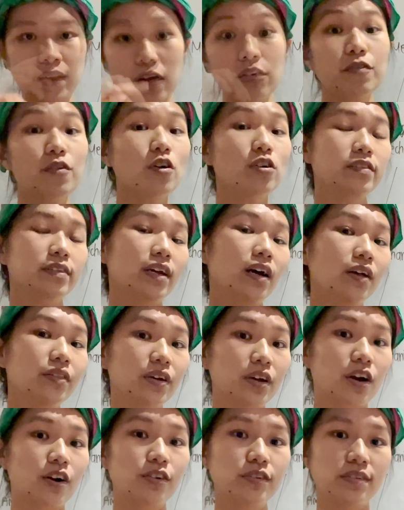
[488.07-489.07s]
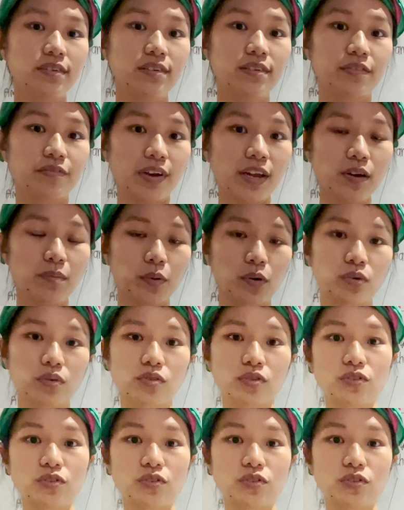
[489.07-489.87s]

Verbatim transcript: Of course, there are other currencies available.